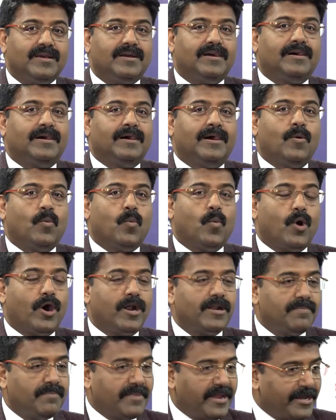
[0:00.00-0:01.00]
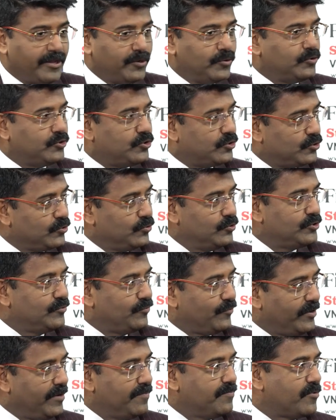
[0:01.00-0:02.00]
What made you choose
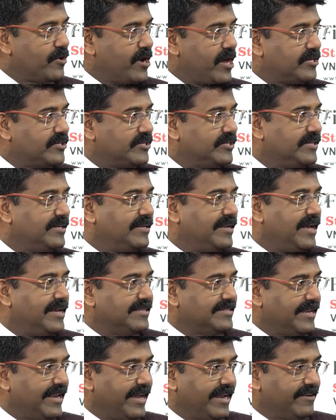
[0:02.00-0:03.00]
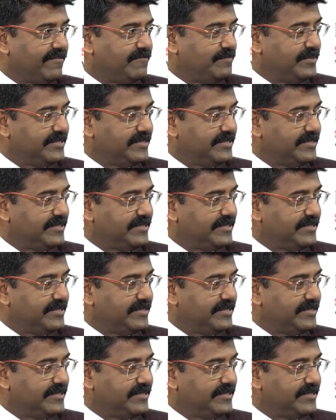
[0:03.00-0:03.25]
film production as a line of